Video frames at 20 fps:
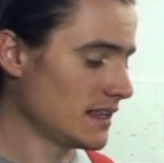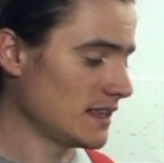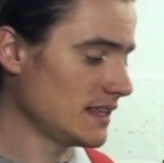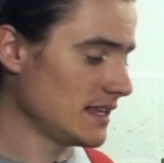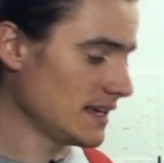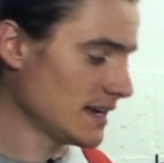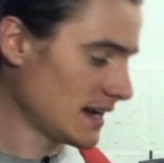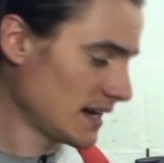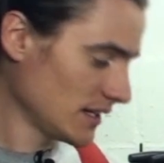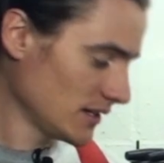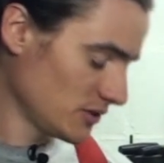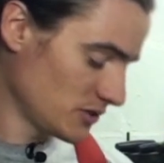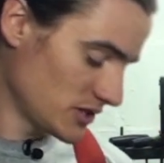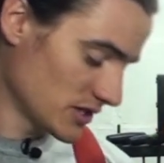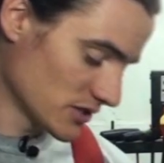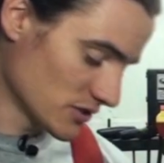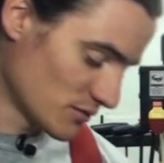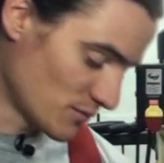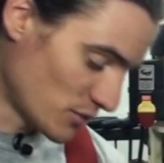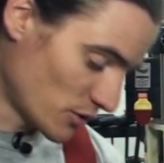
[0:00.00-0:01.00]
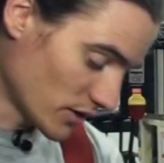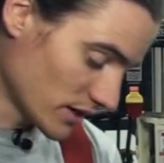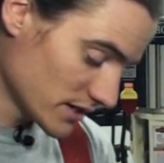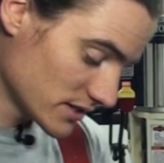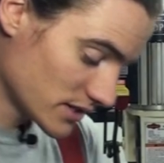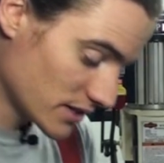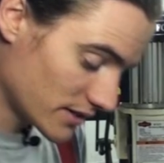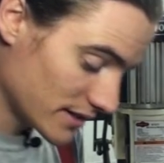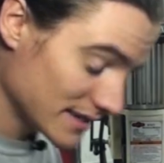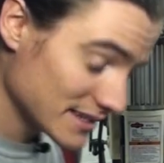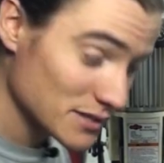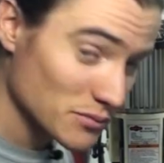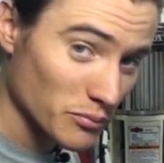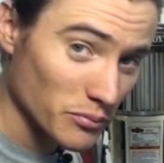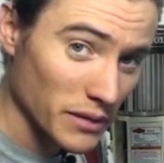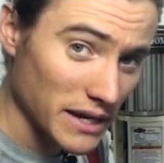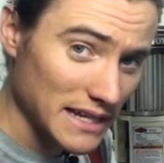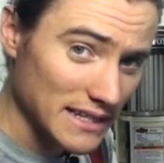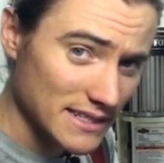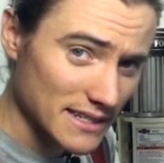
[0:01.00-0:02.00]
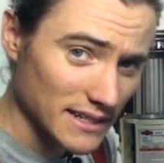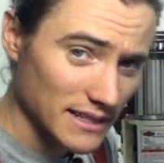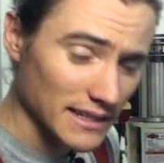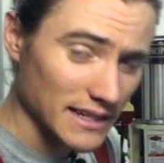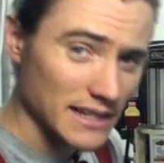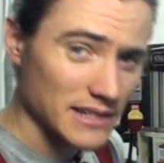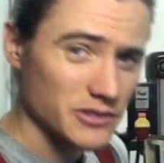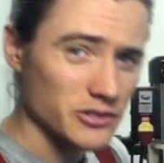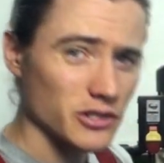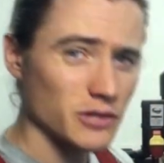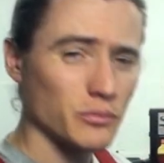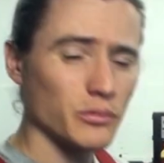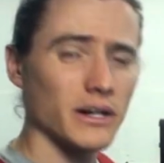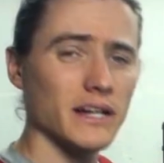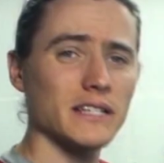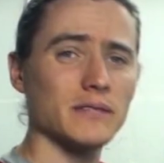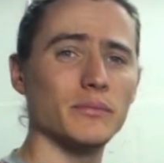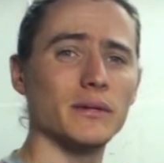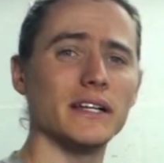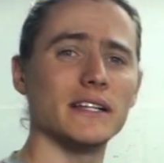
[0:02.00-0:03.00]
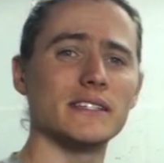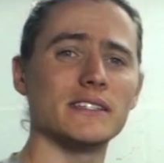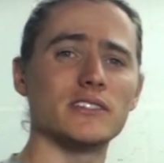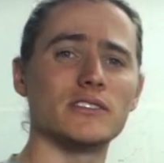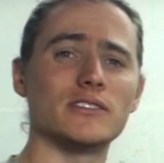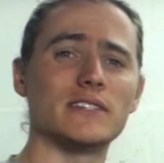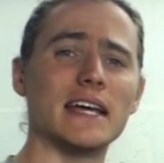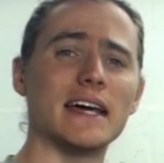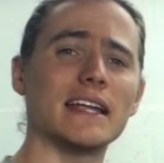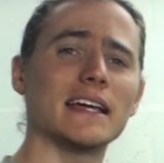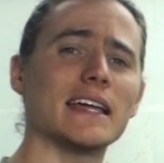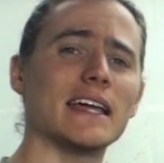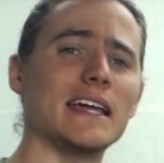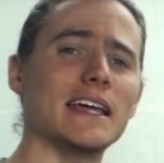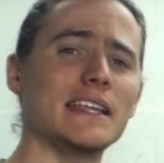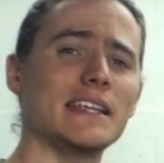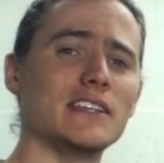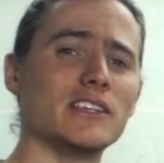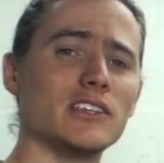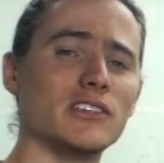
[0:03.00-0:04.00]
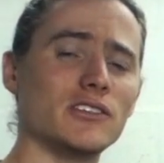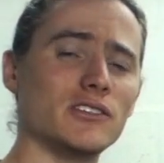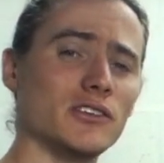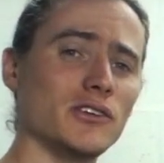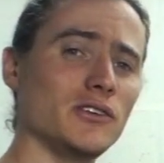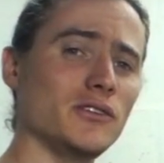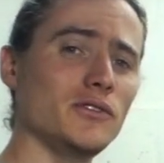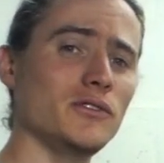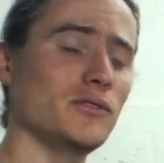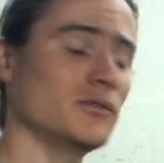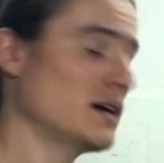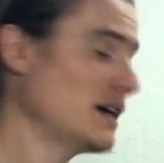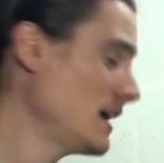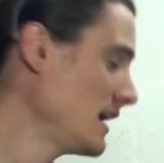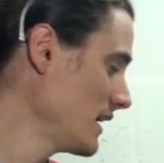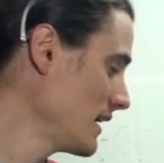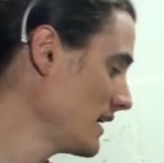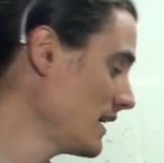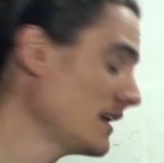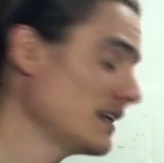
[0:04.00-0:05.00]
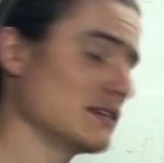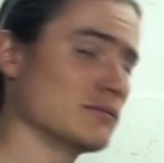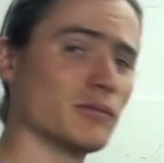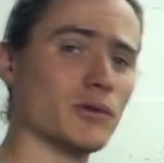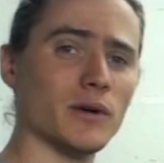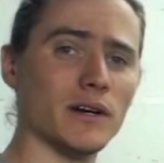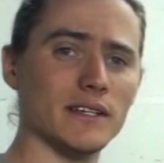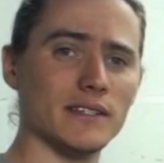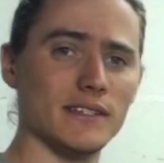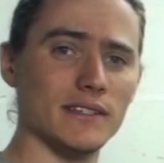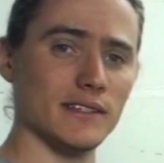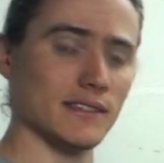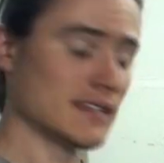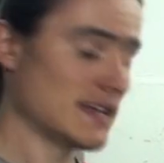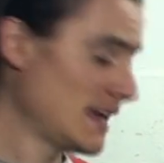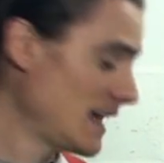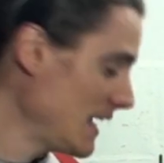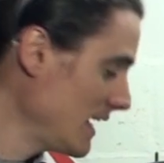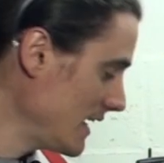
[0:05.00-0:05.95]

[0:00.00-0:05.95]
The hollow chisel mortiser is basically a drill press, but it's dedicated to cutting mortises.